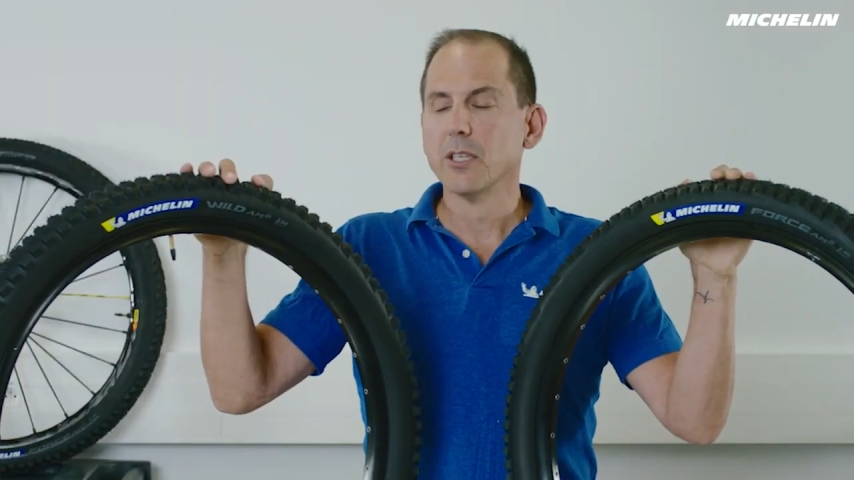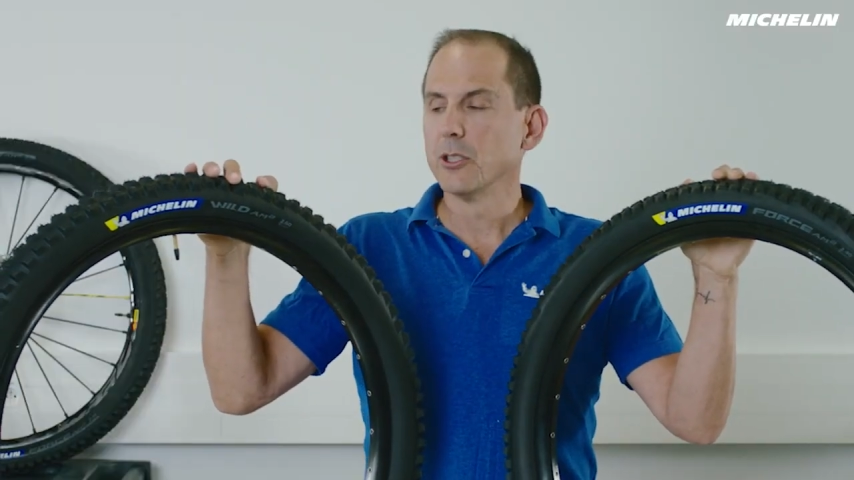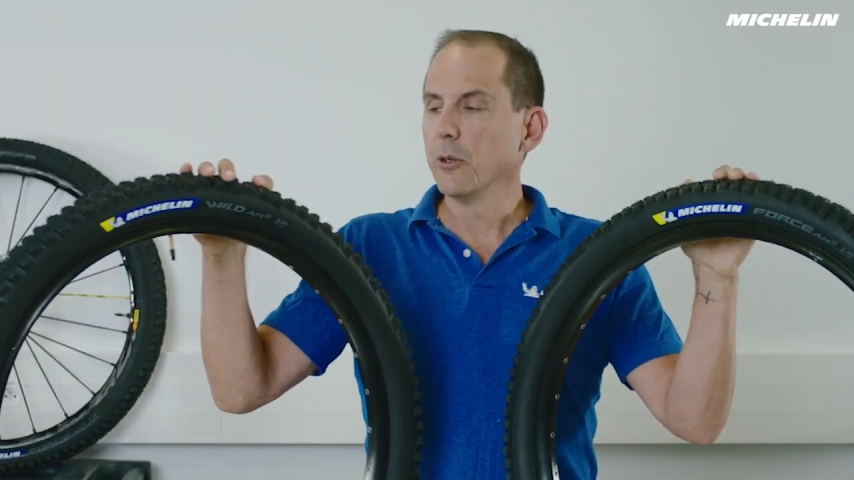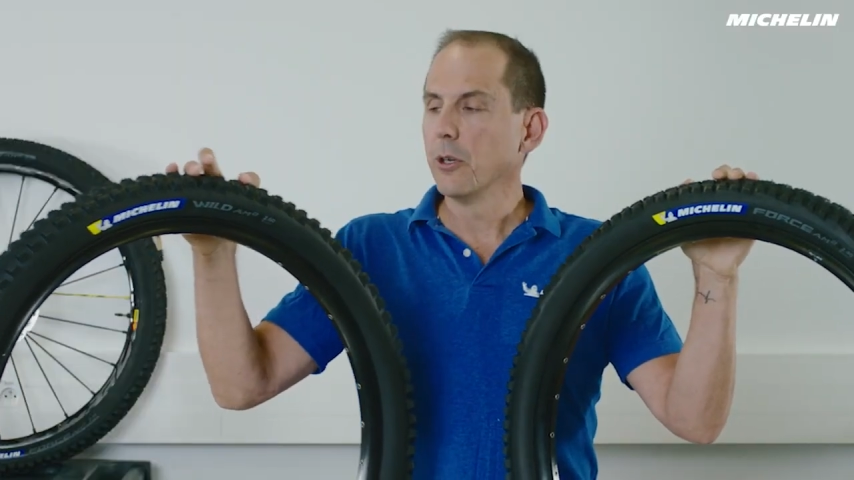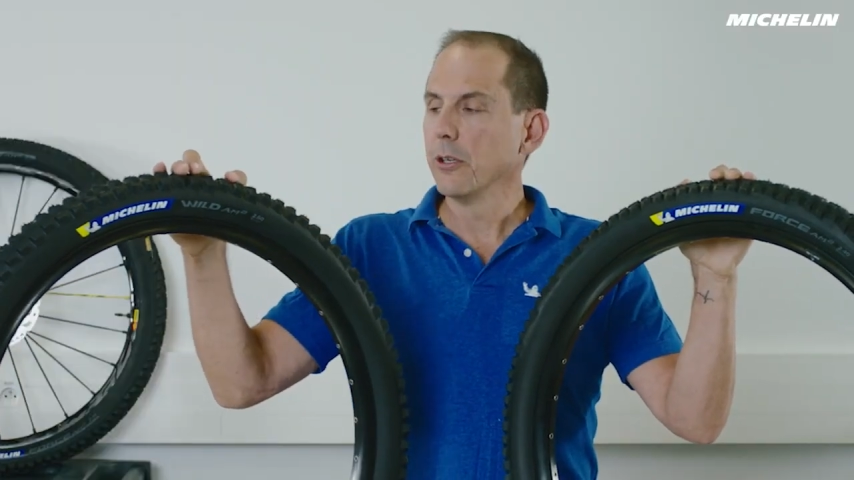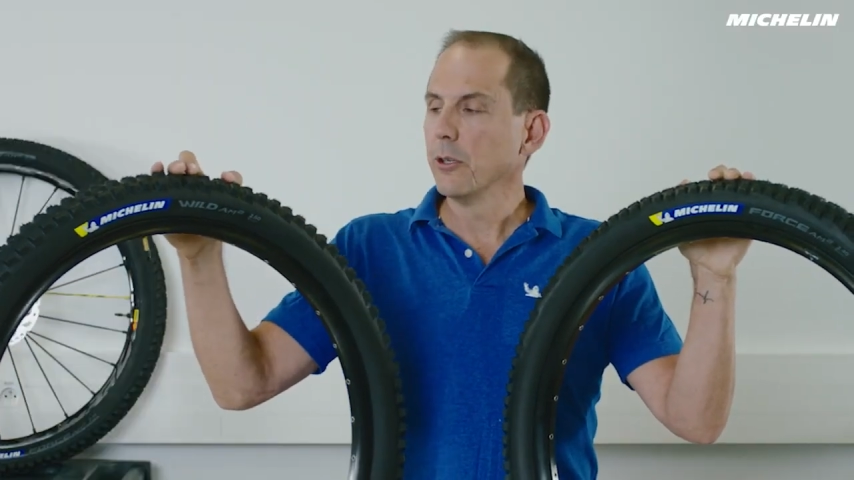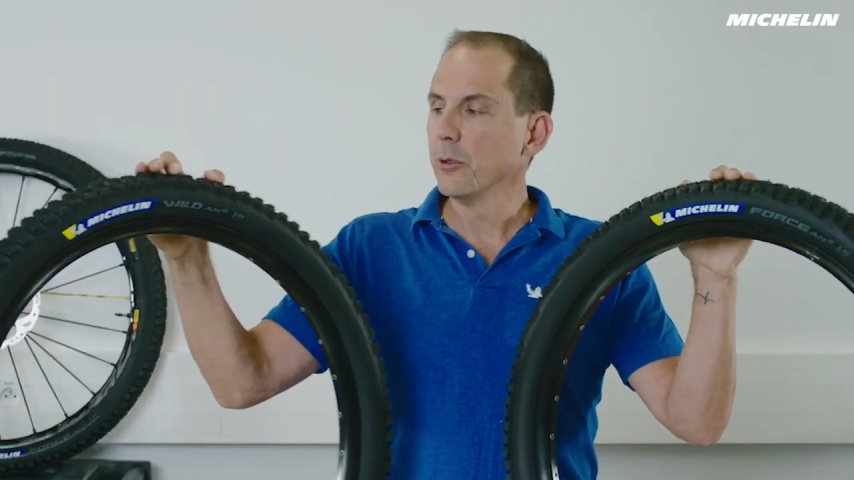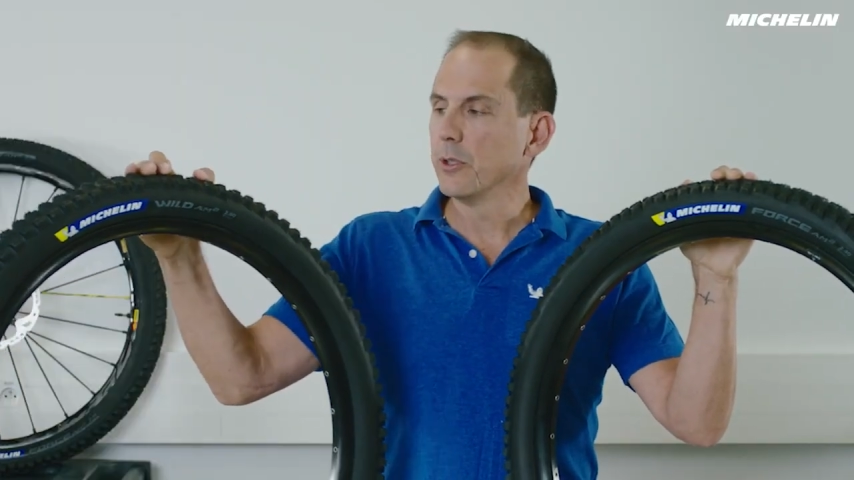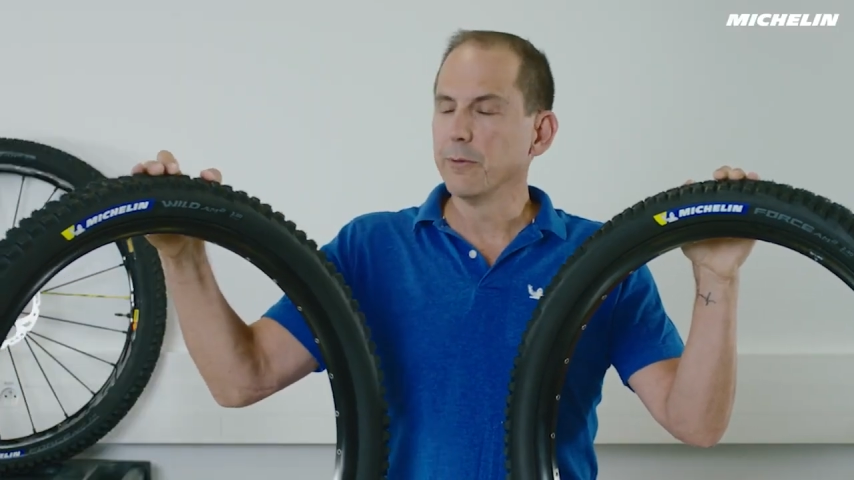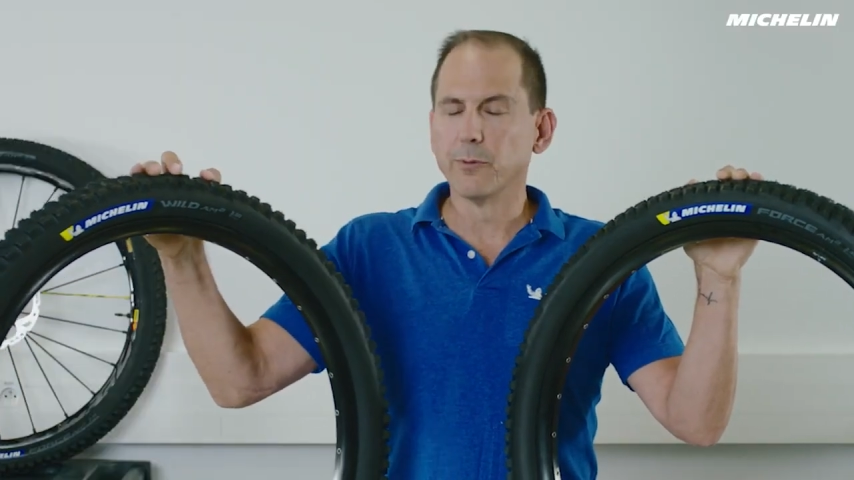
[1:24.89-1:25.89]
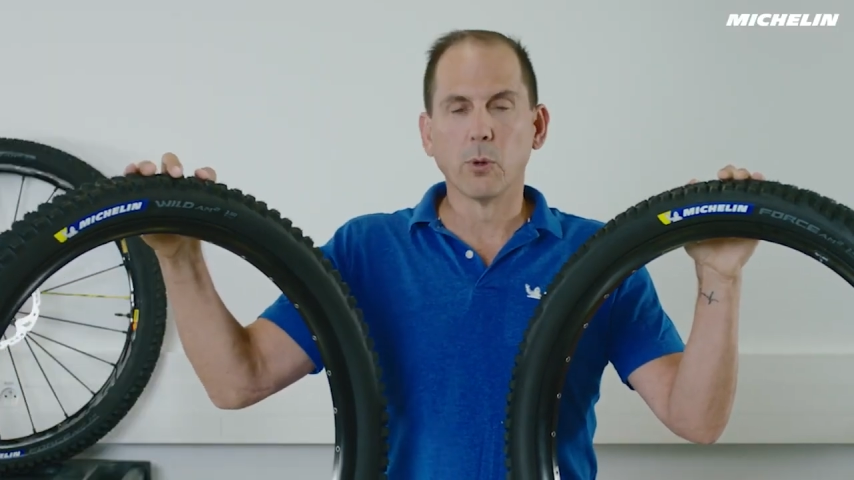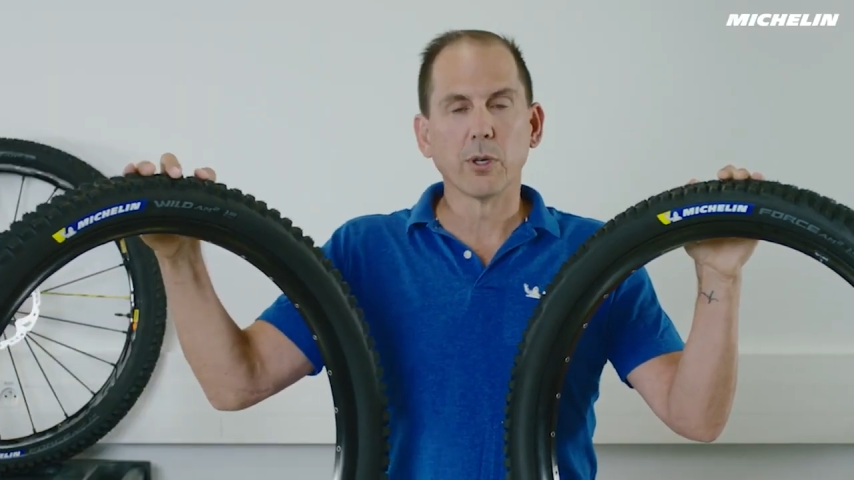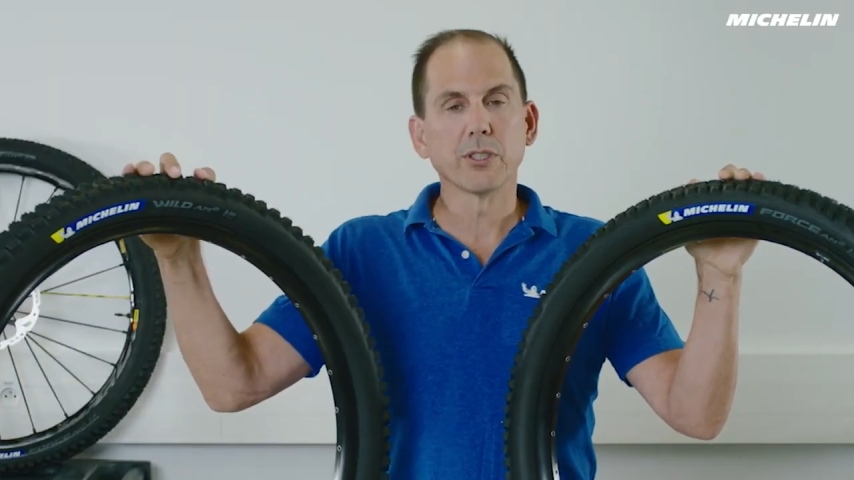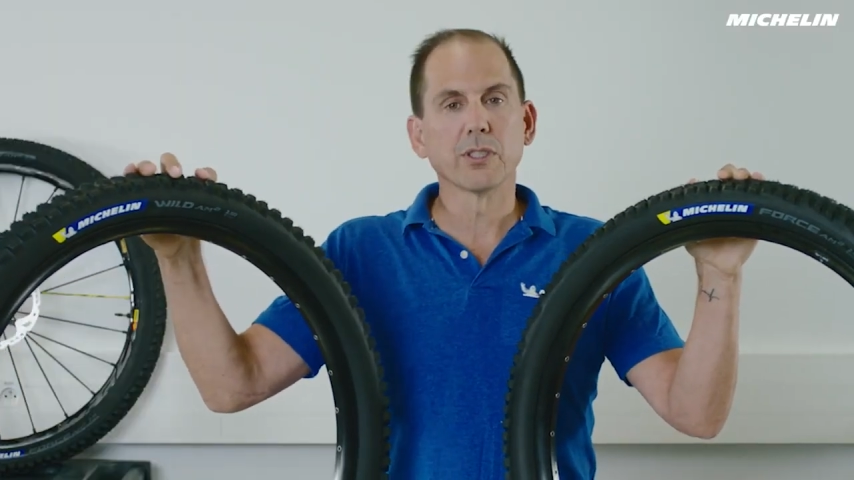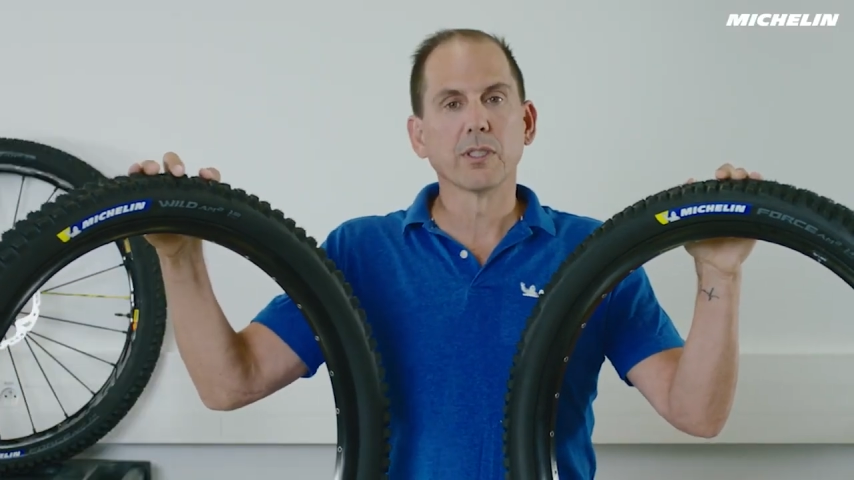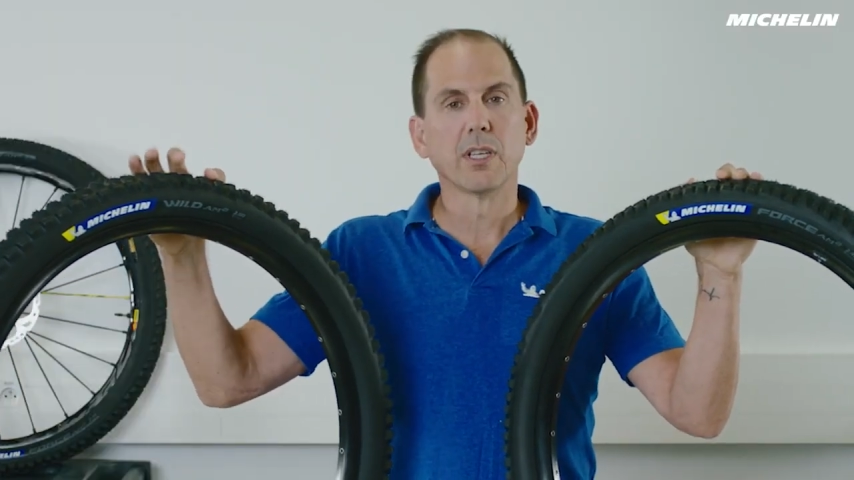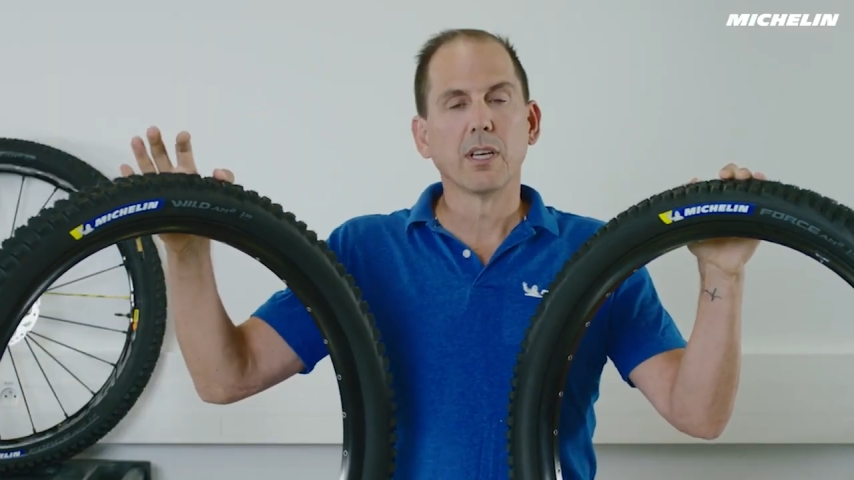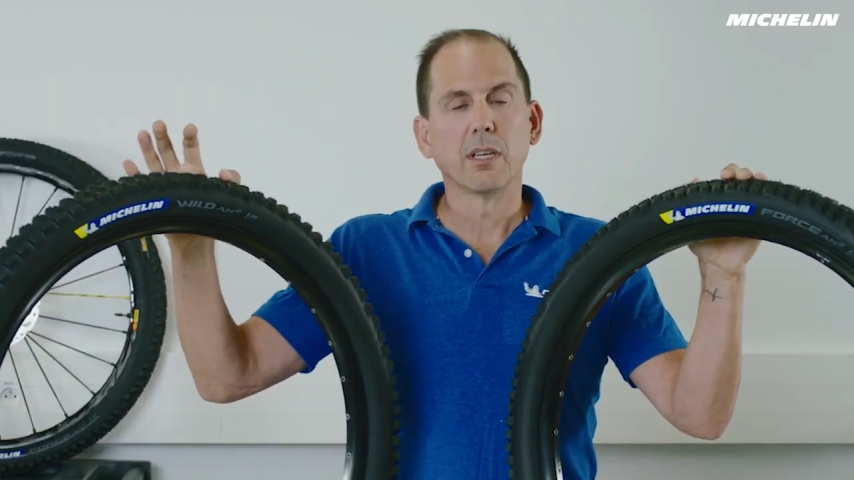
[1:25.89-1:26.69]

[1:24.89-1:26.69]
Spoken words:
so you can use the Force